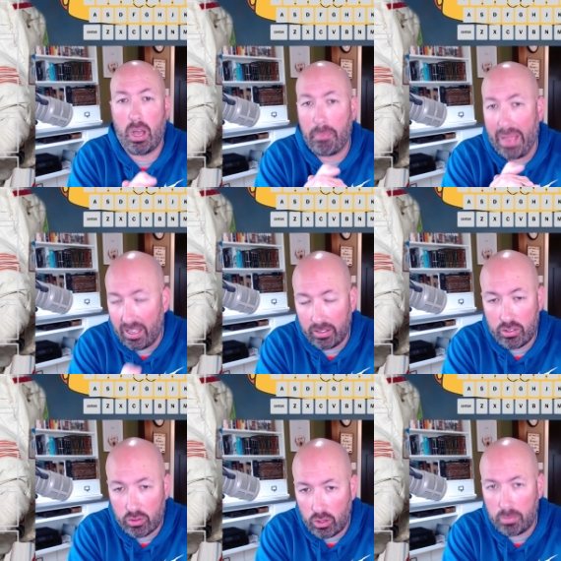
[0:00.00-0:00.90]
a
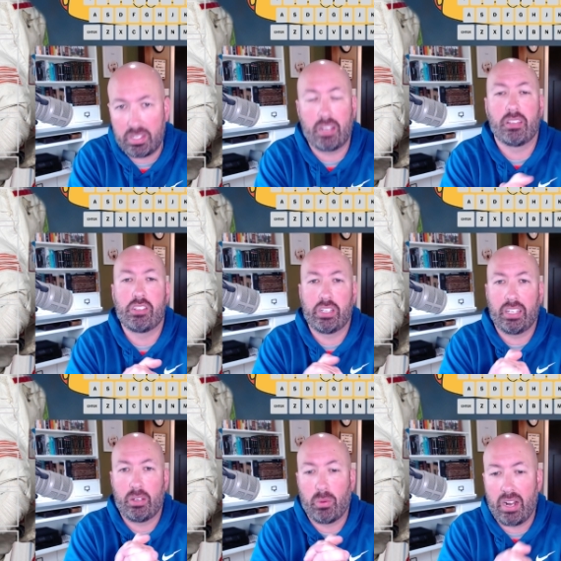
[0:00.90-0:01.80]
palindrome challenge
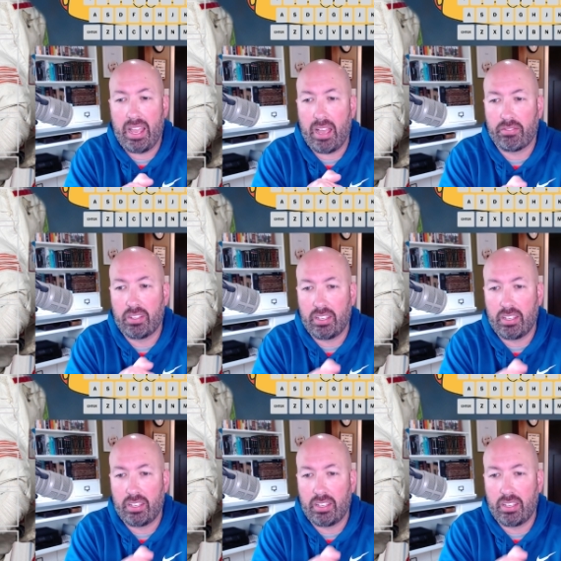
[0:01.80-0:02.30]
again where I have to